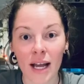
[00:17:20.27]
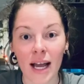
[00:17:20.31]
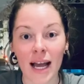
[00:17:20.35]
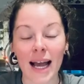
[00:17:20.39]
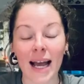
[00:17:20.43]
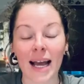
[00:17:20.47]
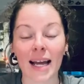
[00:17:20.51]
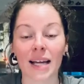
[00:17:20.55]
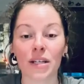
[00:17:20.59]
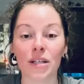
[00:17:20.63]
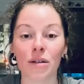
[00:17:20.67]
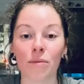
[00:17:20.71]

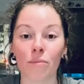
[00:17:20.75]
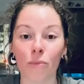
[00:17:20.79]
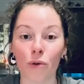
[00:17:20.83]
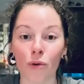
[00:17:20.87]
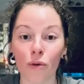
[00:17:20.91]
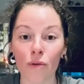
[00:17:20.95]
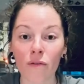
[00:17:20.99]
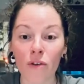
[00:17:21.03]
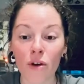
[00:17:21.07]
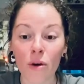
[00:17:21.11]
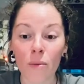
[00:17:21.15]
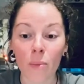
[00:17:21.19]
and to
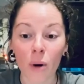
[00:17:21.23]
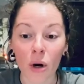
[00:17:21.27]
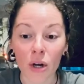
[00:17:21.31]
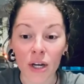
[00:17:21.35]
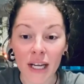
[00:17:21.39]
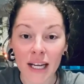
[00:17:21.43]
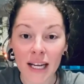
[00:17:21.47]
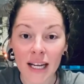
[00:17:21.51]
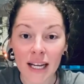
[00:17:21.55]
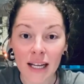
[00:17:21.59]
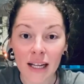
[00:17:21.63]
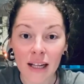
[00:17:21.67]
move your
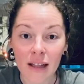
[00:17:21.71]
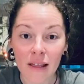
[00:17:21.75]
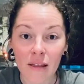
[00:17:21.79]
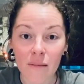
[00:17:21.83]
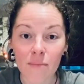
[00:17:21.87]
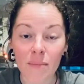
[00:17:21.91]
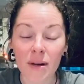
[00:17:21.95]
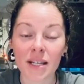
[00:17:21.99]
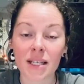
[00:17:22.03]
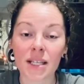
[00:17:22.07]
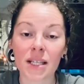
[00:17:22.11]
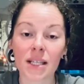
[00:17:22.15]
body, the
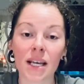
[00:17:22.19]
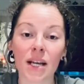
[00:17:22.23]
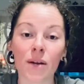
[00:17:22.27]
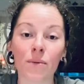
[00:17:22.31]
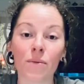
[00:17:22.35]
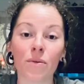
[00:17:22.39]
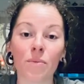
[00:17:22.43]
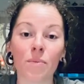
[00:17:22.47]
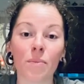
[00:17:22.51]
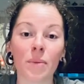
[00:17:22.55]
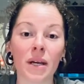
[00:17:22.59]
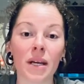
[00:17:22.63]
best thing
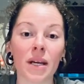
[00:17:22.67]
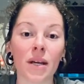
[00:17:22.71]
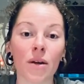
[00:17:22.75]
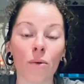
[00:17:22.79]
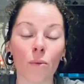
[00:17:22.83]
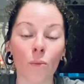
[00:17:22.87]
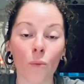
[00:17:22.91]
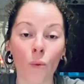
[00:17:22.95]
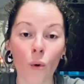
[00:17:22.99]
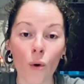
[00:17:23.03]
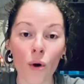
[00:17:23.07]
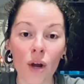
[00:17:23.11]
would be
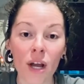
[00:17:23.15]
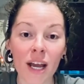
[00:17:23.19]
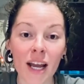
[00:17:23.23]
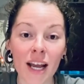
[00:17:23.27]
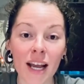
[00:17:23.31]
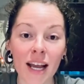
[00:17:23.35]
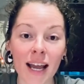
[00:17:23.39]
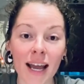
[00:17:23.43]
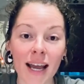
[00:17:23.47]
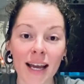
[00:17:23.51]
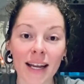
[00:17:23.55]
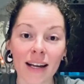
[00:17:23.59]
walking
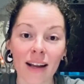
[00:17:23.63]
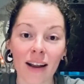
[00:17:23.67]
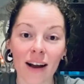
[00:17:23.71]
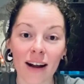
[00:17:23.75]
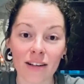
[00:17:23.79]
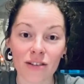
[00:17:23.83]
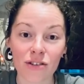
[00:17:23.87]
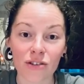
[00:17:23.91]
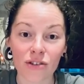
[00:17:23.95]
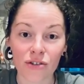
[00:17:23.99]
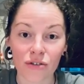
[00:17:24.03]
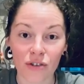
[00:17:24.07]
and light
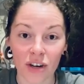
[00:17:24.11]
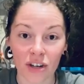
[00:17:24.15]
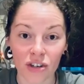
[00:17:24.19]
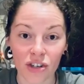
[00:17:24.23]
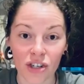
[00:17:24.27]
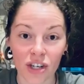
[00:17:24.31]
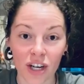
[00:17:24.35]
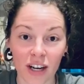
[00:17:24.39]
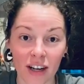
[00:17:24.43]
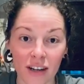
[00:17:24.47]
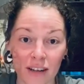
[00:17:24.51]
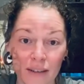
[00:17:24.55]

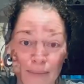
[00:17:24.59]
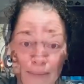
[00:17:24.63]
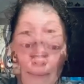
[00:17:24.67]
stretching.